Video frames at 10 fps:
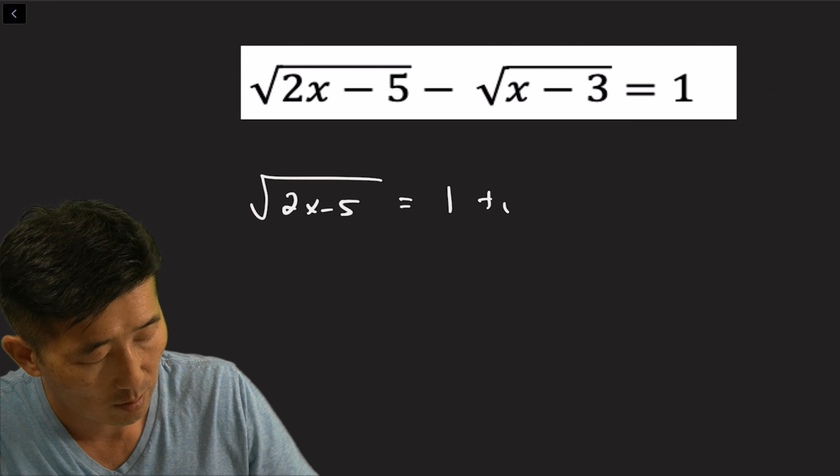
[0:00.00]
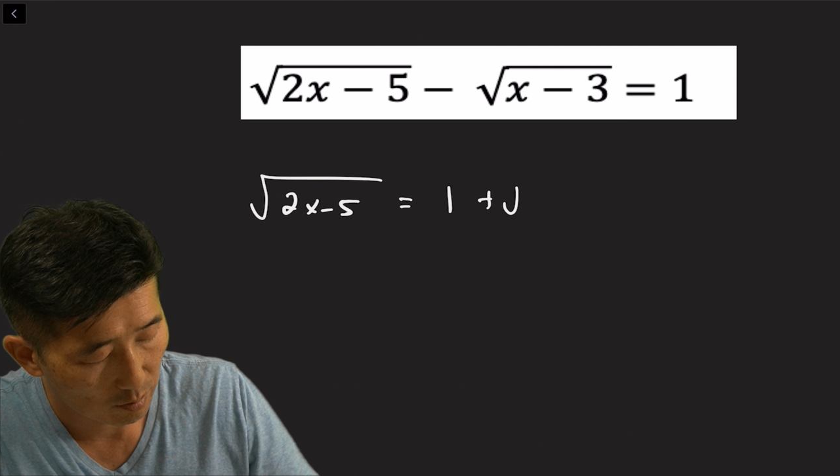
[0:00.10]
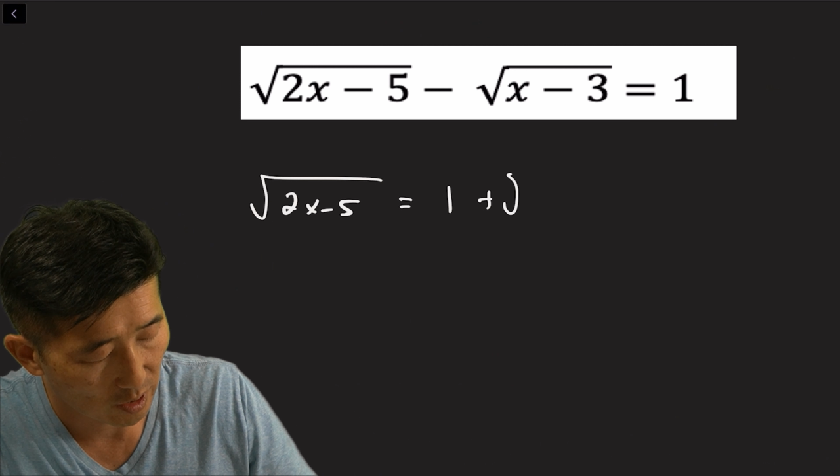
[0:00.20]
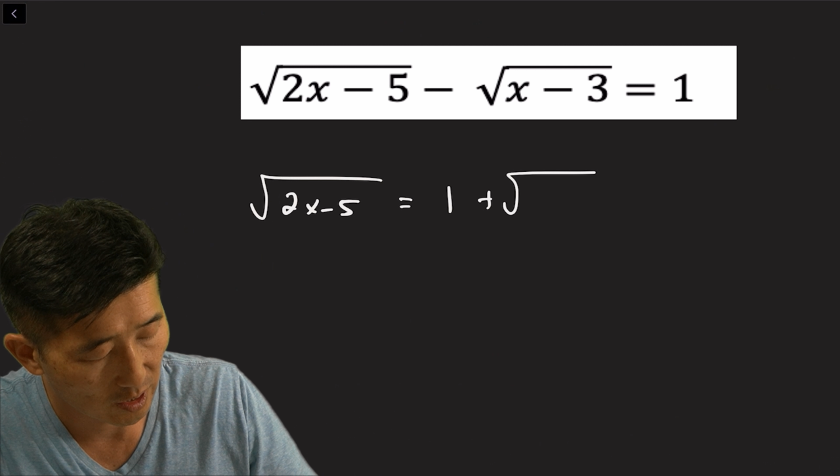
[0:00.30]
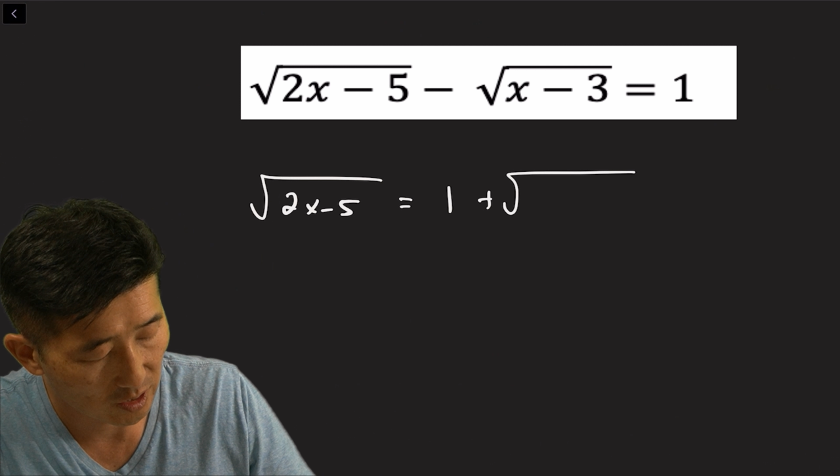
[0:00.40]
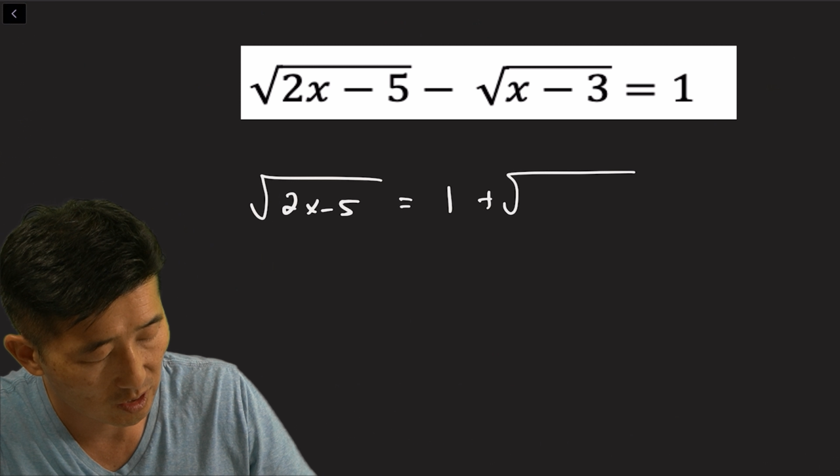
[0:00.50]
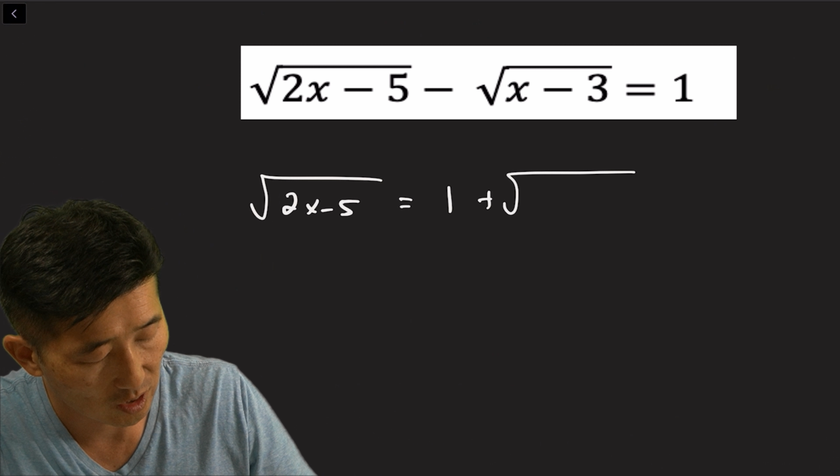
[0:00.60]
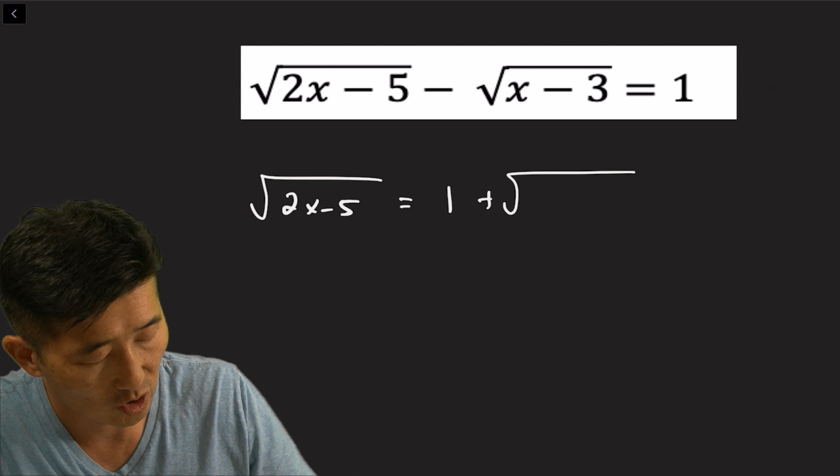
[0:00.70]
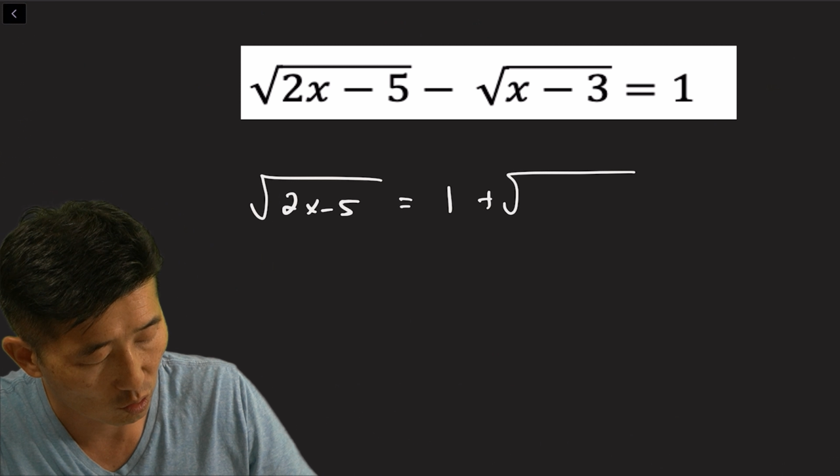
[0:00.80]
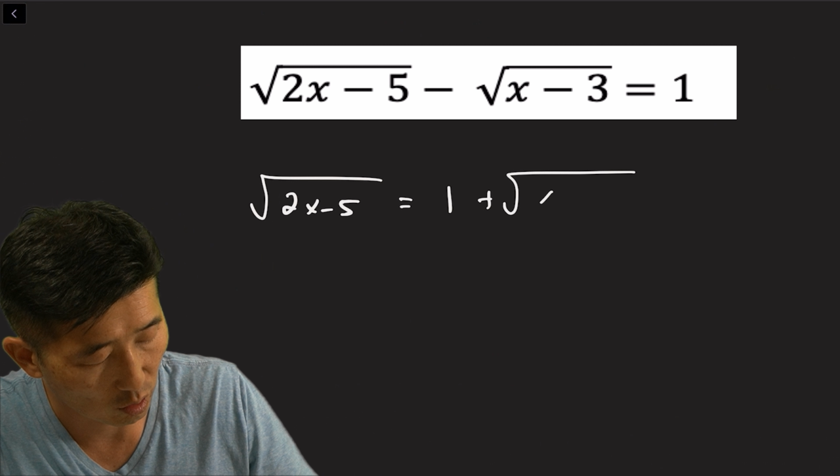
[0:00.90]
plus
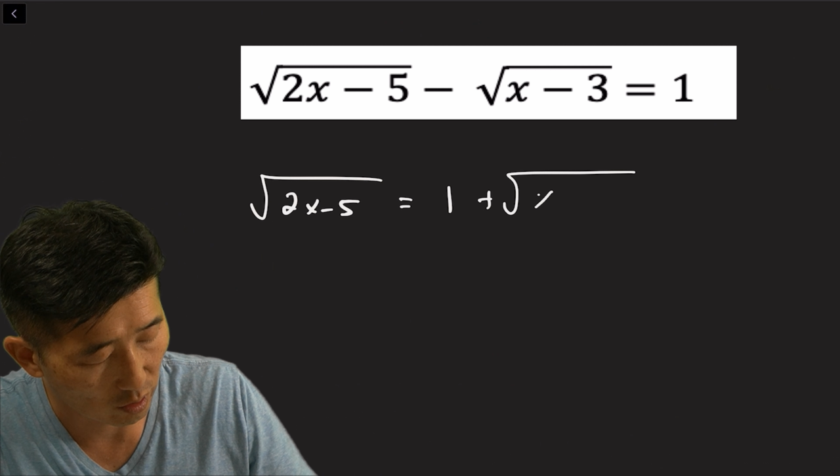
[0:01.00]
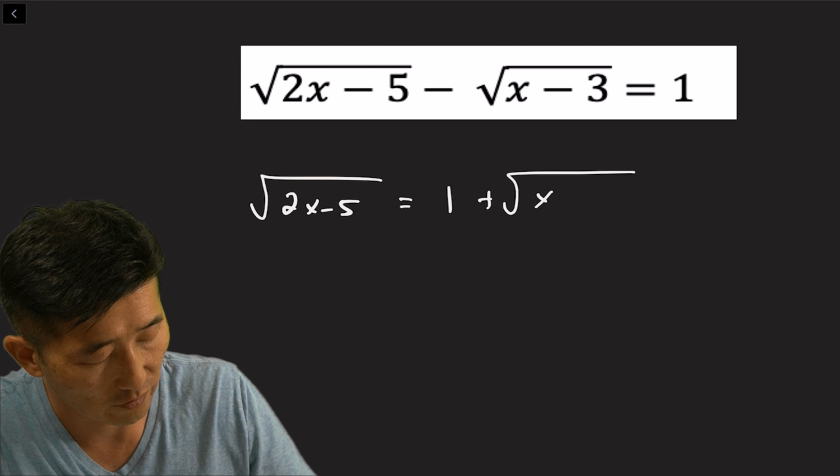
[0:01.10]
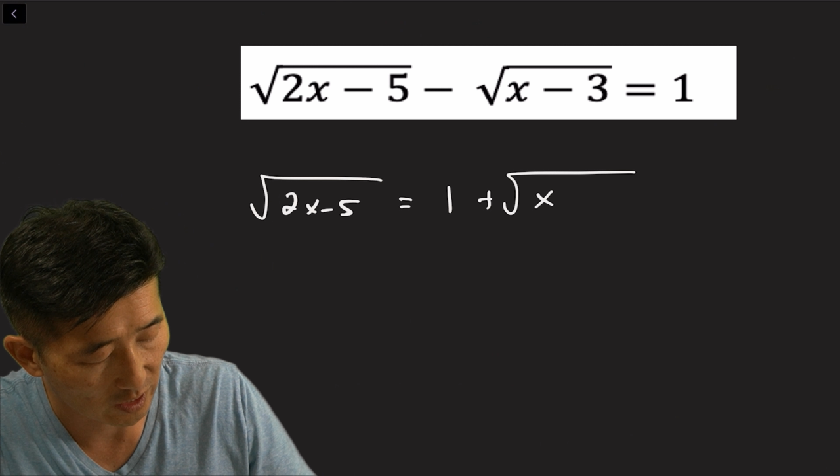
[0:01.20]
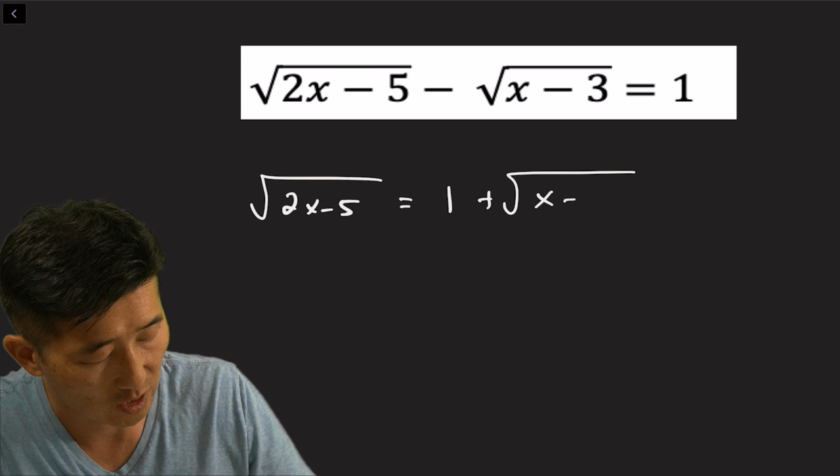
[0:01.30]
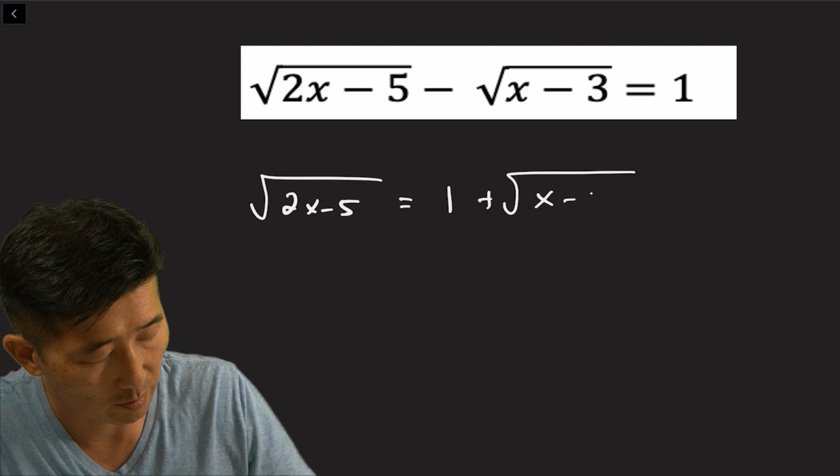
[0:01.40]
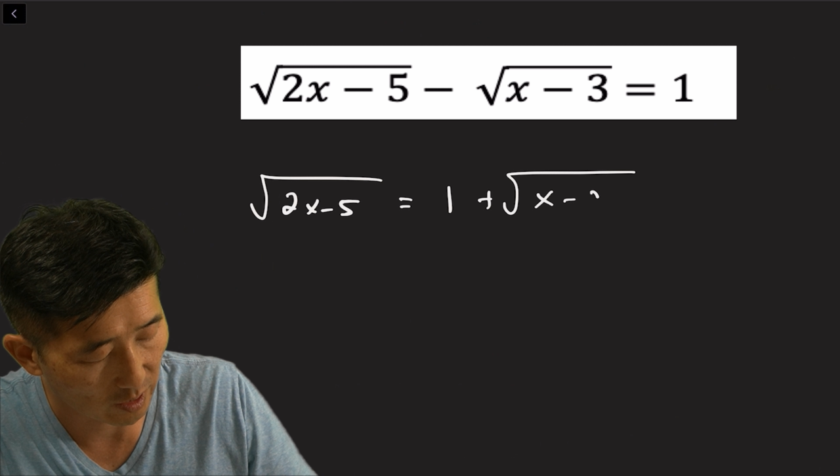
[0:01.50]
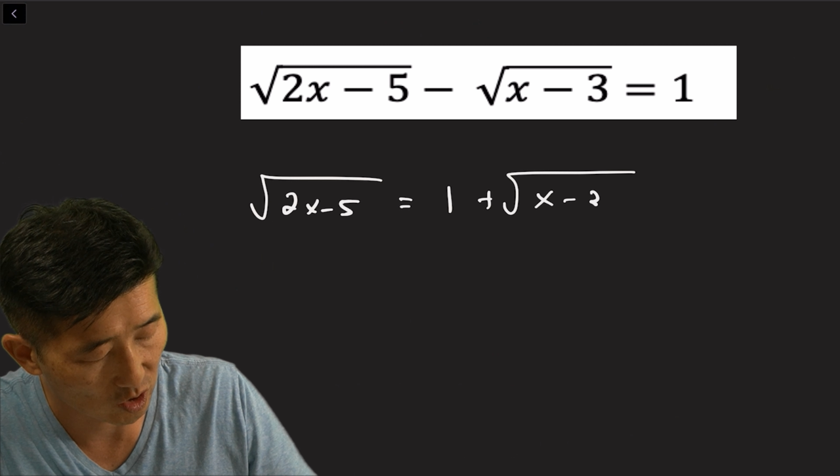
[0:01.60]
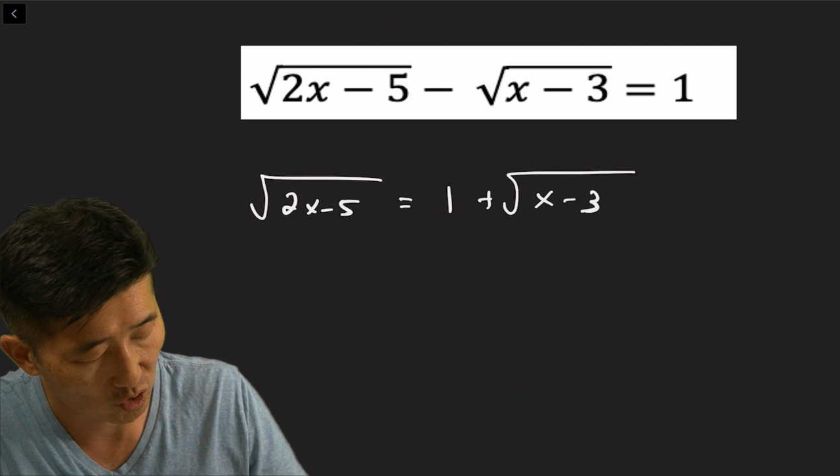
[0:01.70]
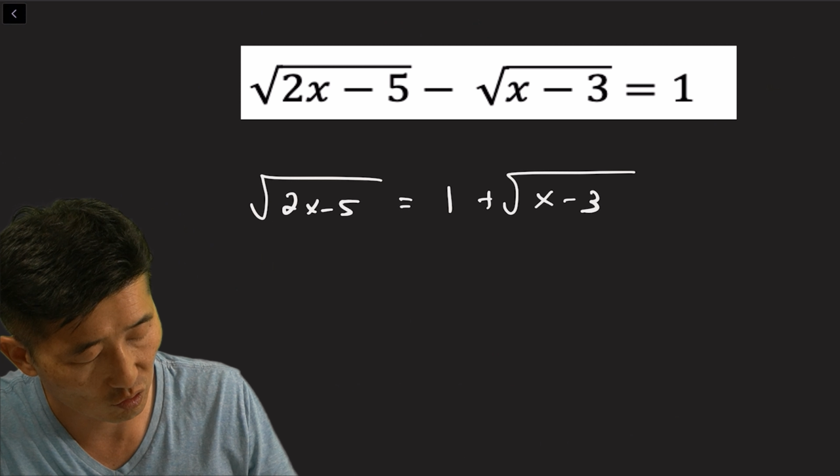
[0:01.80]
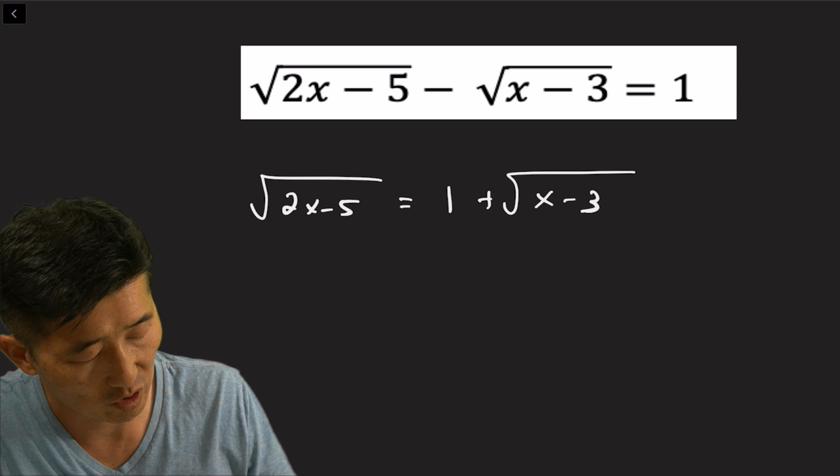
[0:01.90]
square root of x
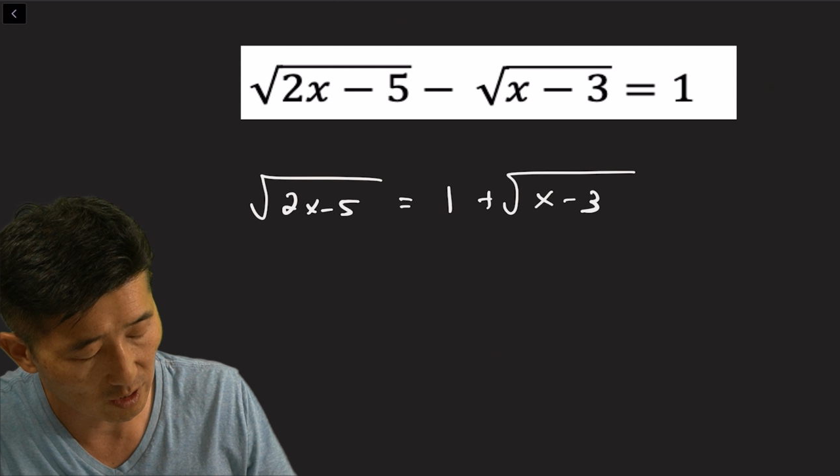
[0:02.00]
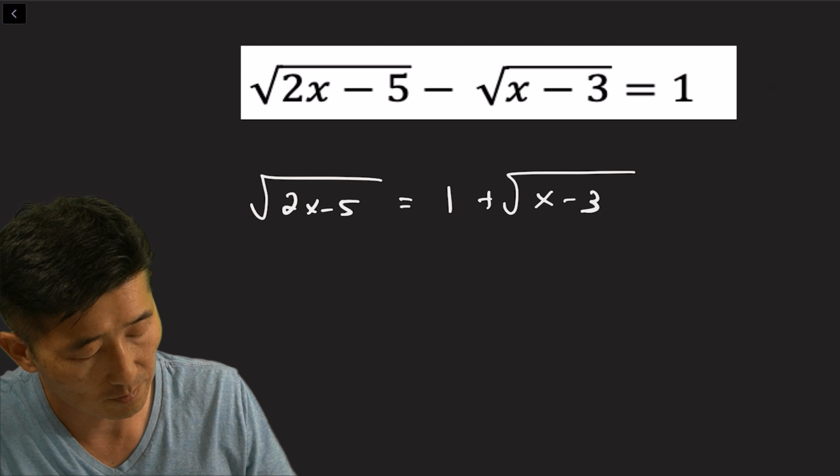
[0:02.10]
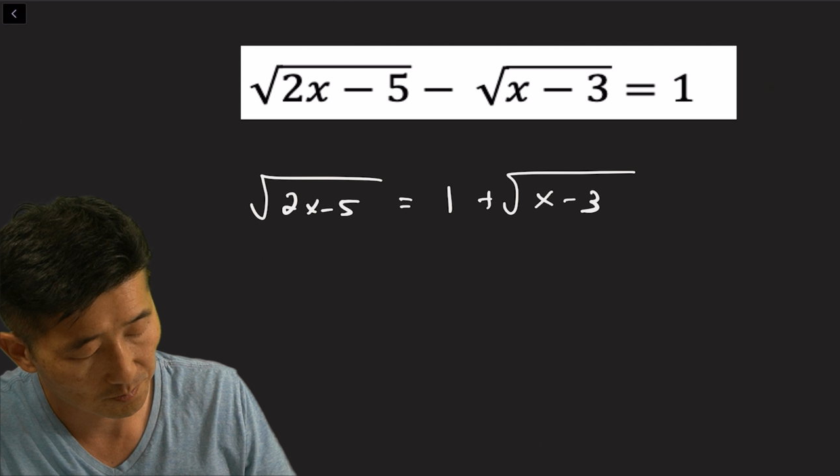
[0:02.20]
minus 3.